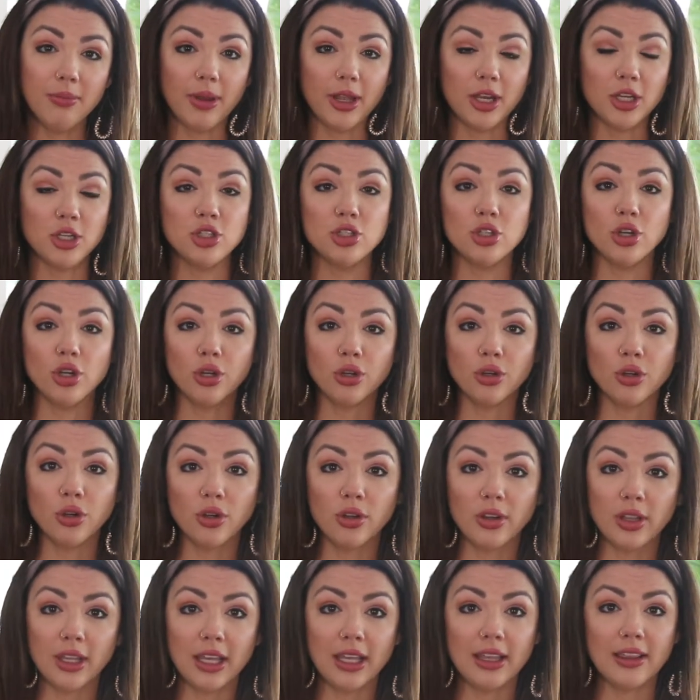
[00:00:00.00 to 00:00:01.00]
my
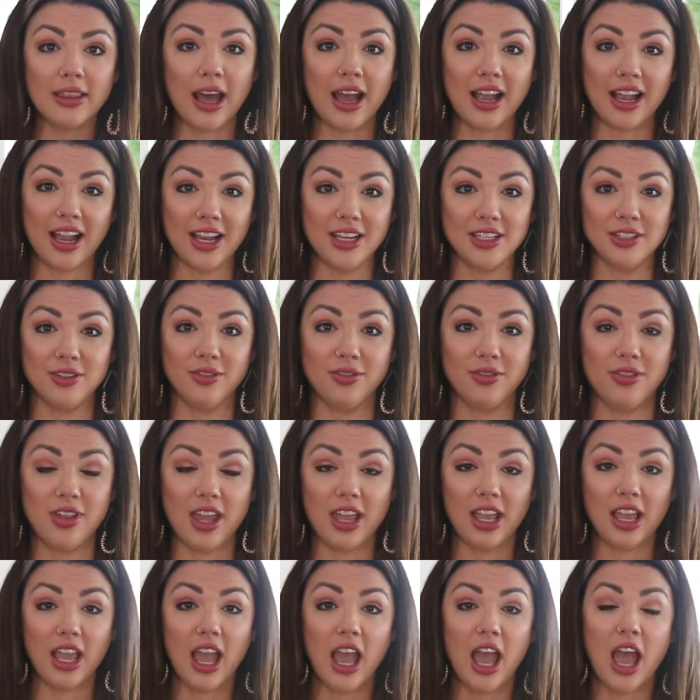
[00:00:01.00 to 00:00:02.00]
journaling, that kind of
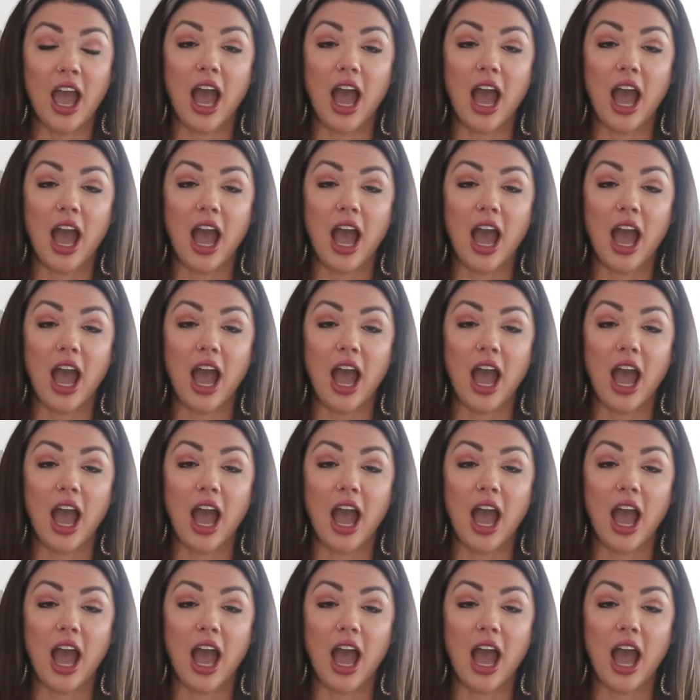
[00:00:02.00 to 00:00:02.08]
thing.